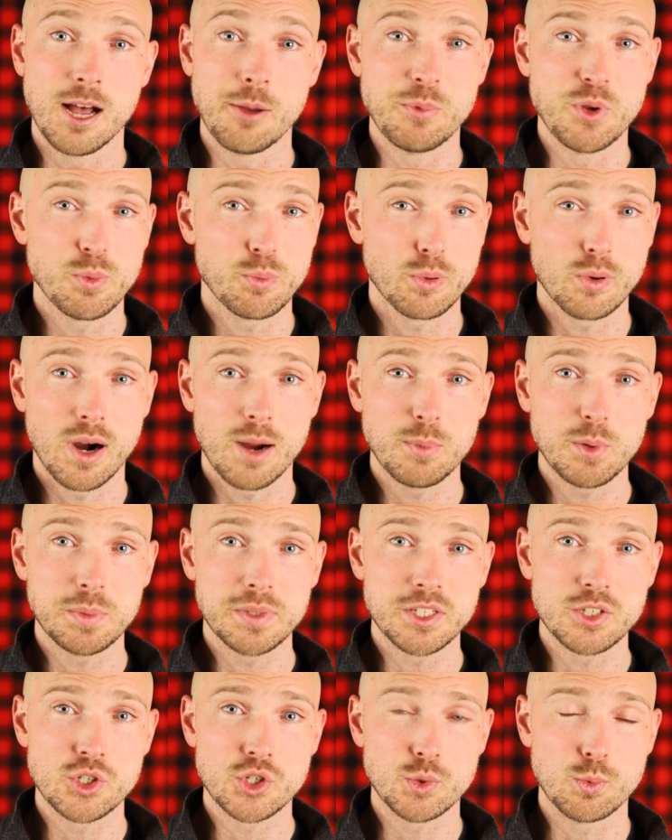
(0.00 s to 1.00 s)
you're
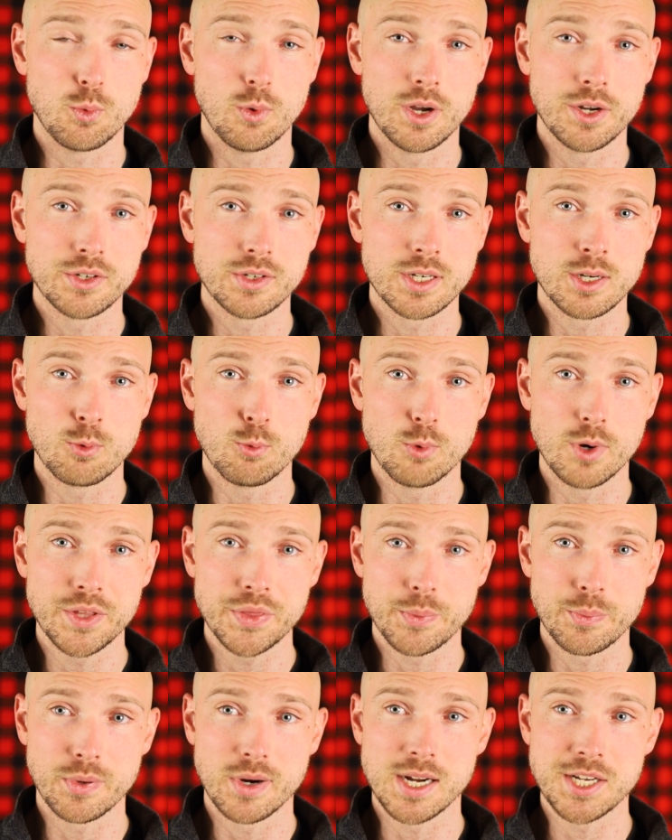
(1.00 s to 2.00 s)
probably just wondering
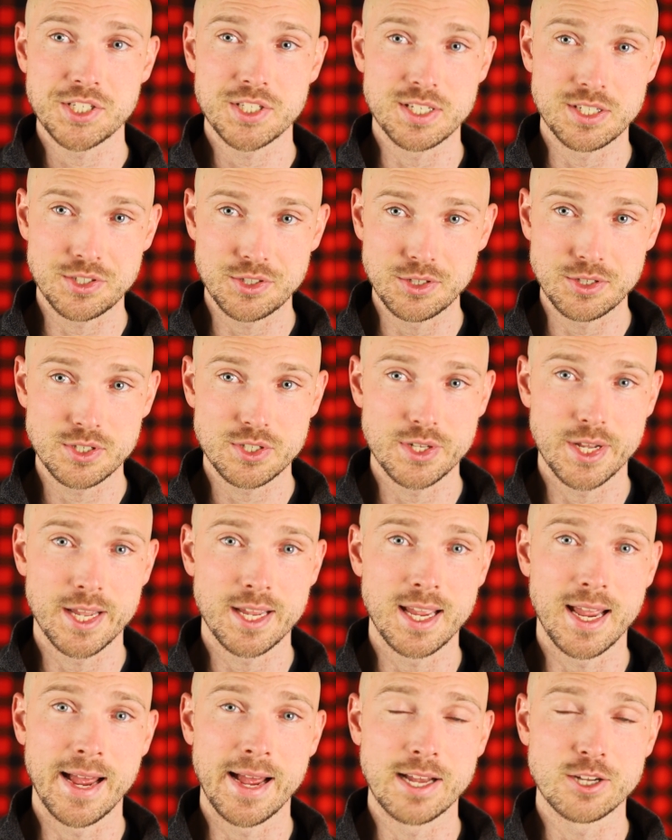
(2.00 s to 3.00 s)
what the process looks
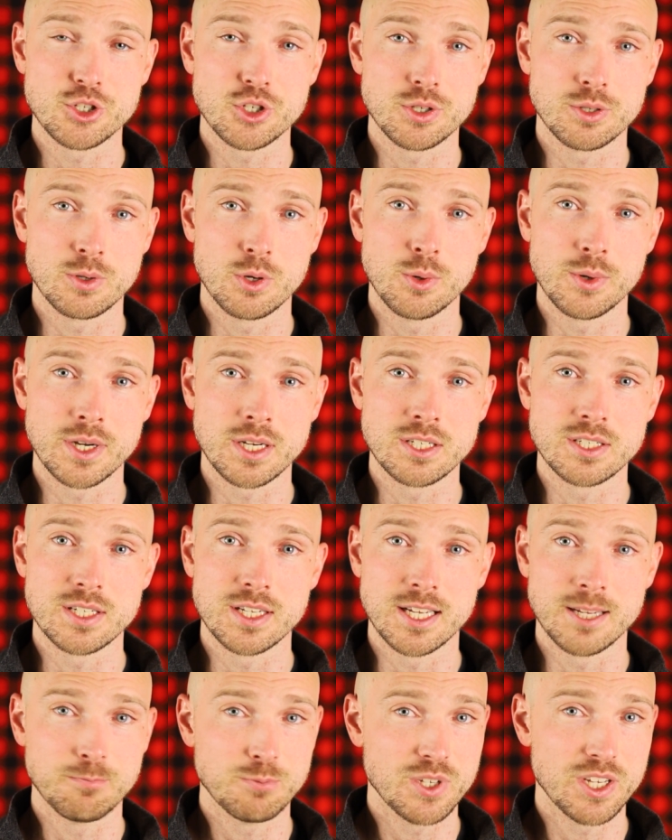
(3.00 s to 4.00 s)
like as you're going
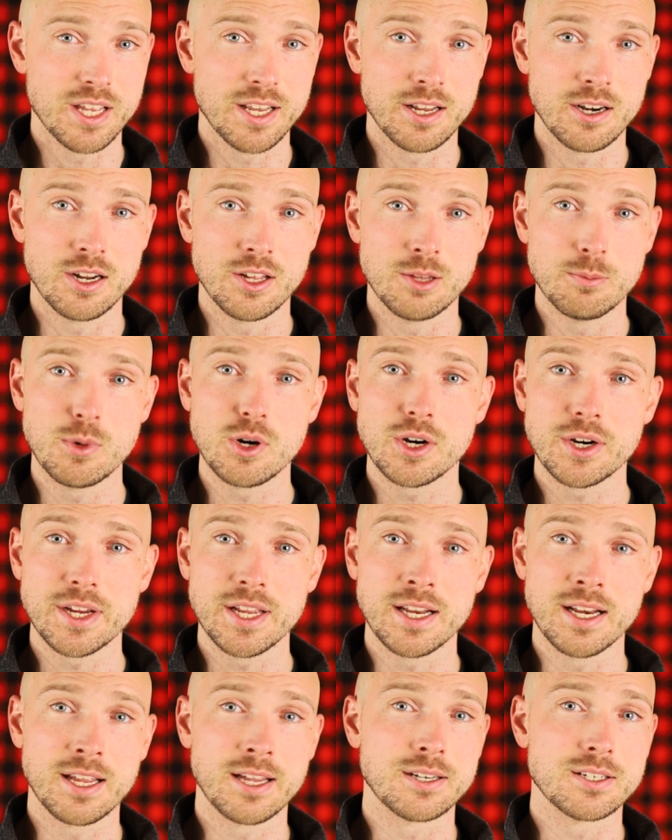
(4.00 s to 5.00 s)
to get it on the
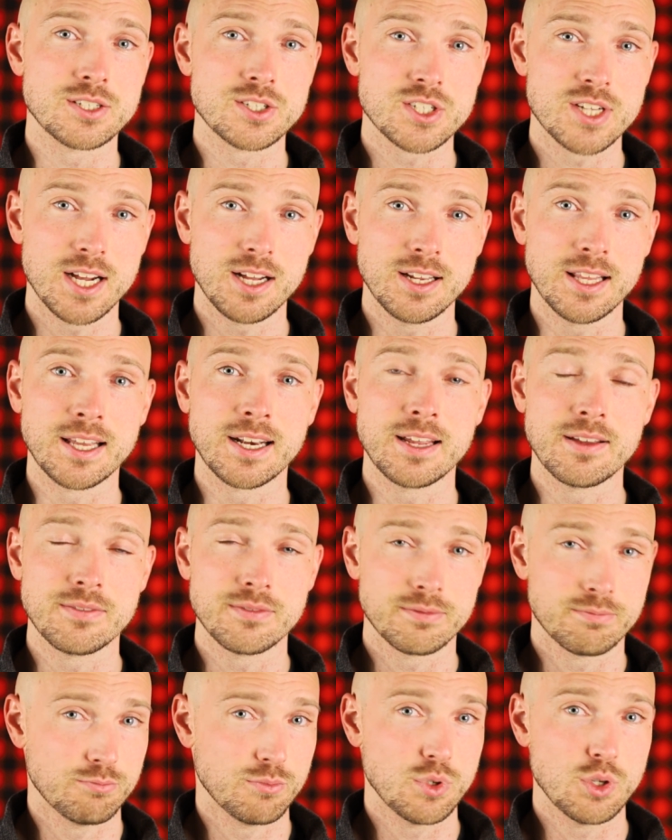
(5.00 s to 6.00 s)
market and to sell it. If
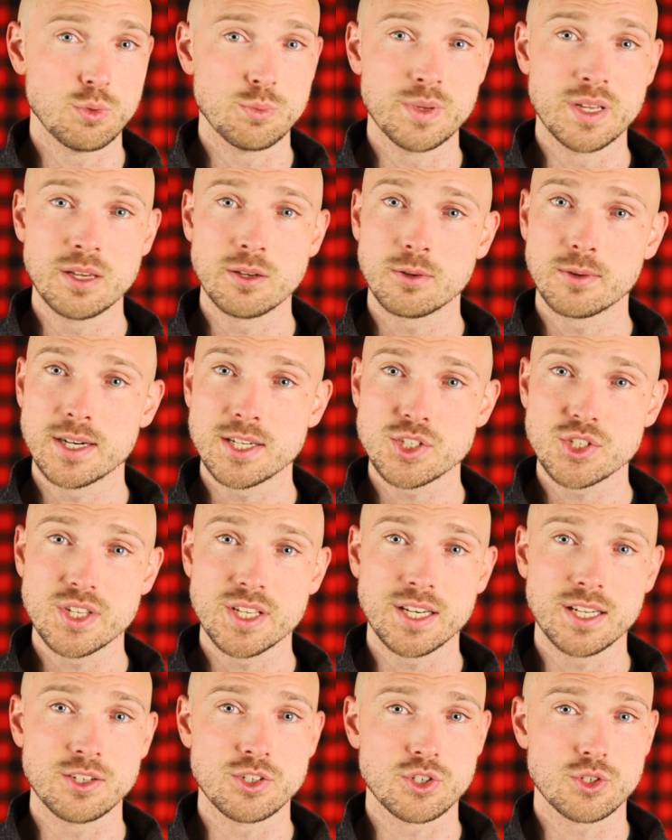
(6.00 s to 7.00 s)
you'd be
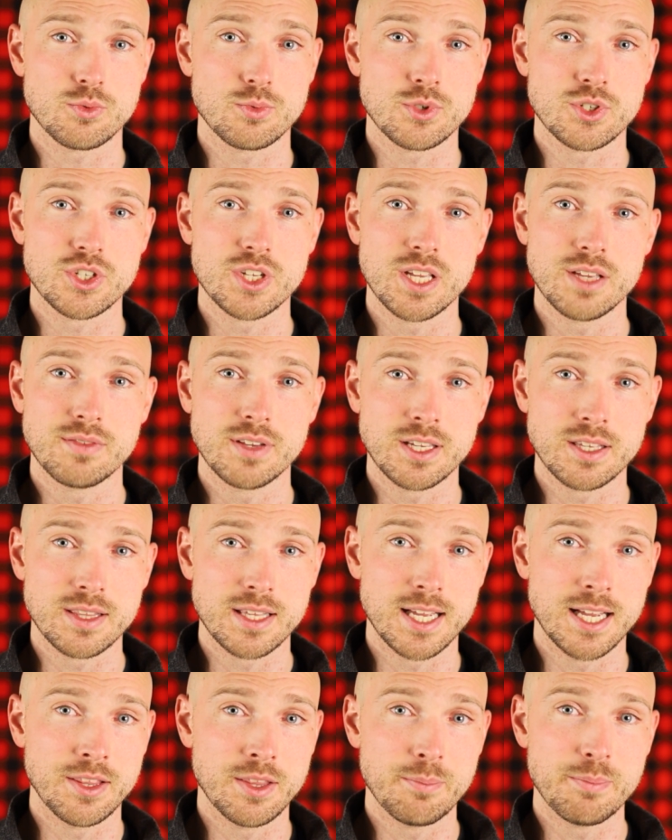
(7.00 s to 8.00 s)
interested in just receiving
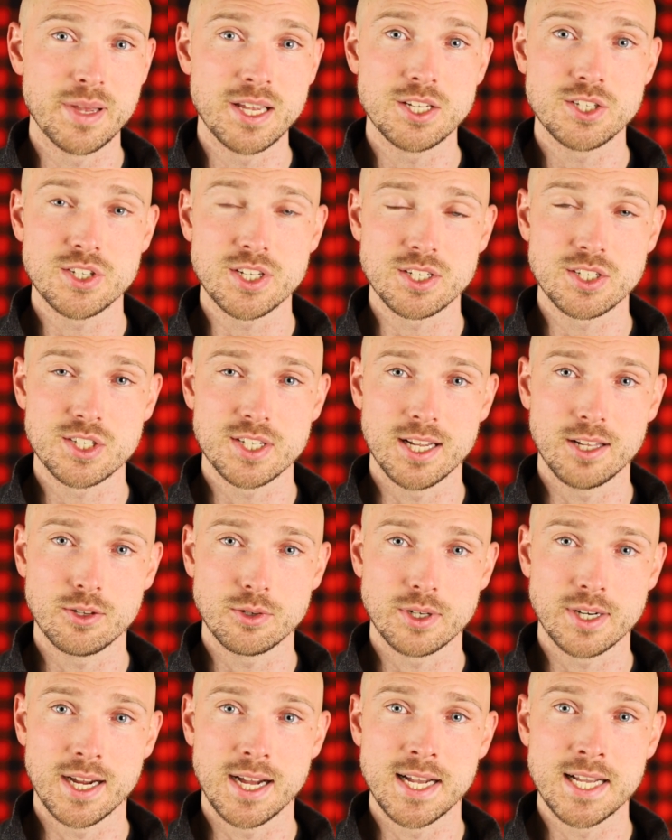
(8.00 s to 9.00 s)
the basic
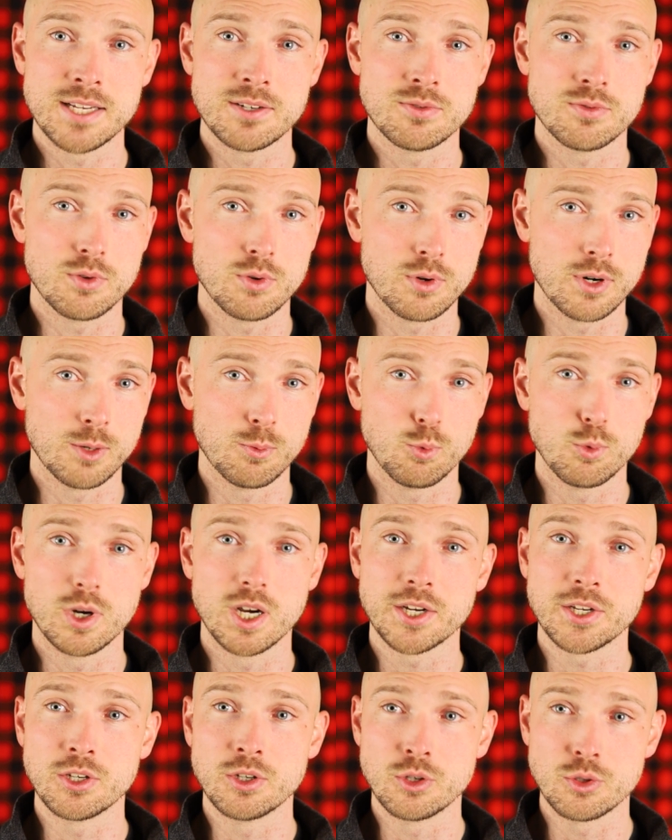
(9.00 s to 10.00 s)
seller guide for
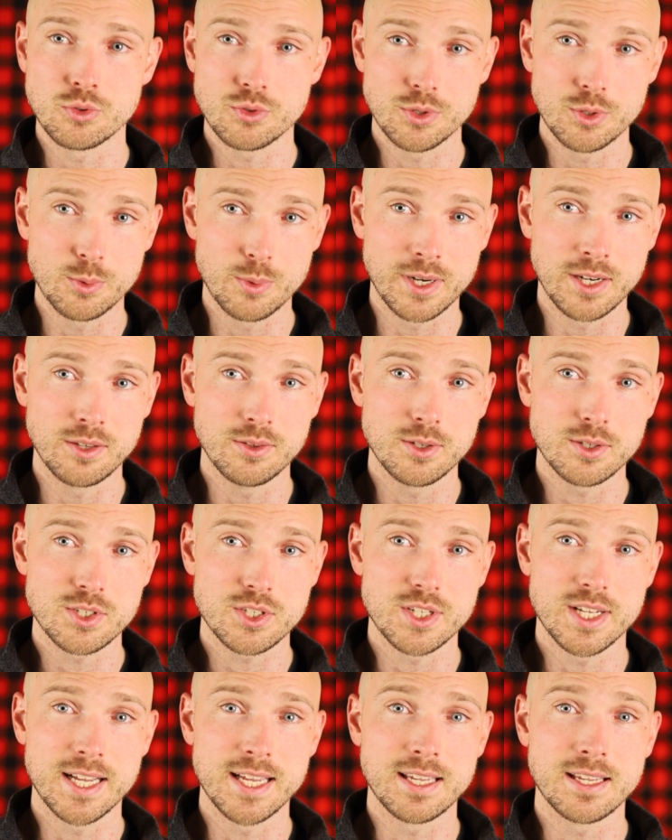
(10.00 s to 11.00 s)
walking you through what it
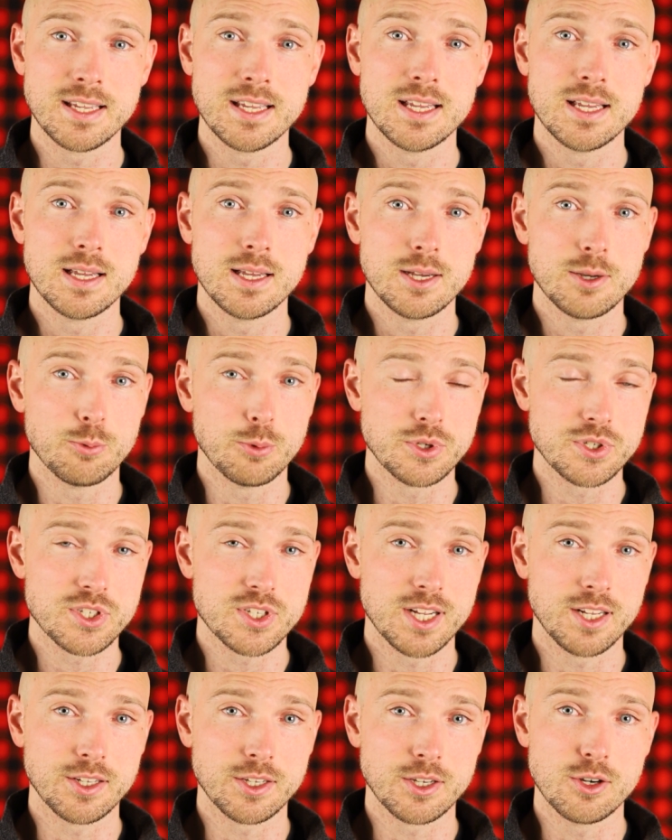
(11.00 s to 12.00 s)
looks like with
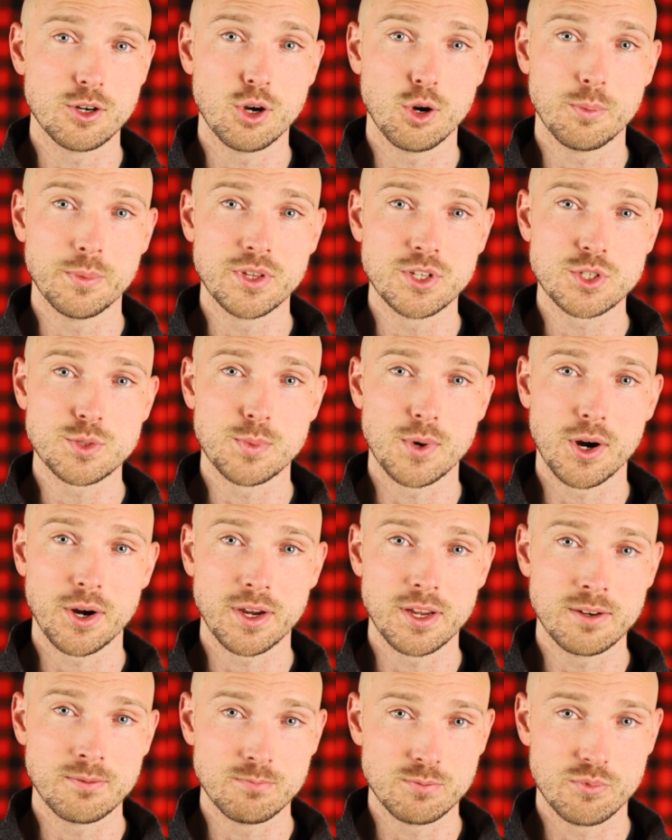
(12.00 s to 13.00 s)
selling a home in this
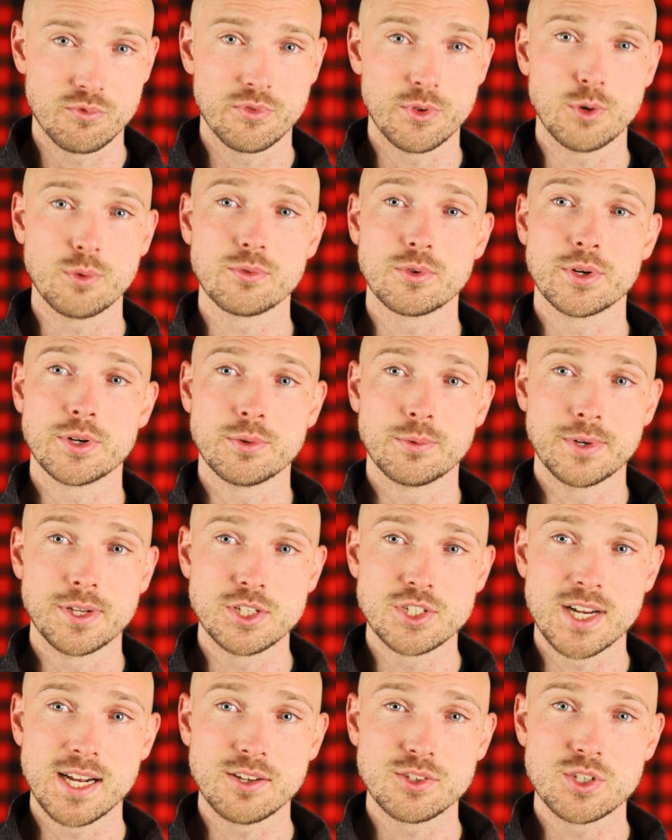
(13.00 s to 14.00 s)
market, feel free to
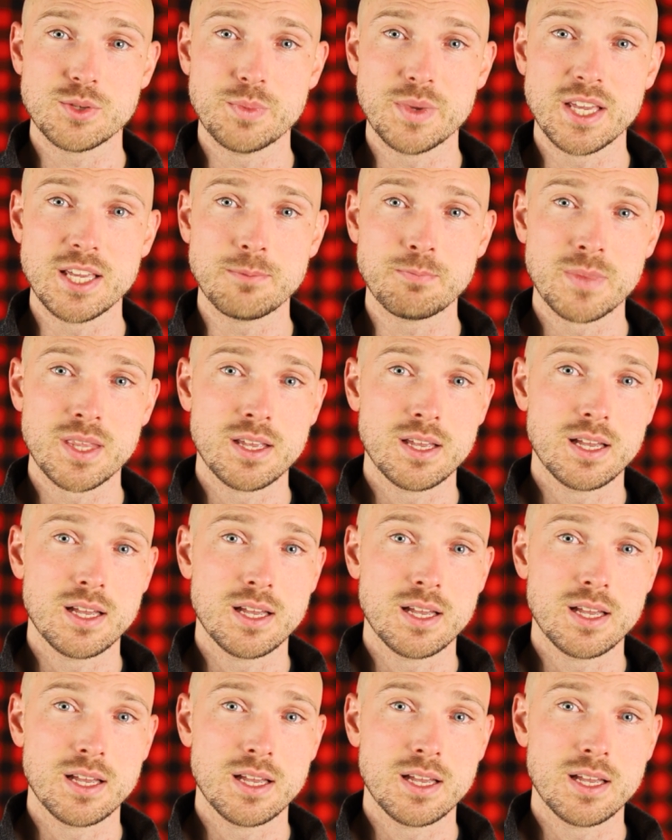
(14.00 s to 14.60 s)
reach out to me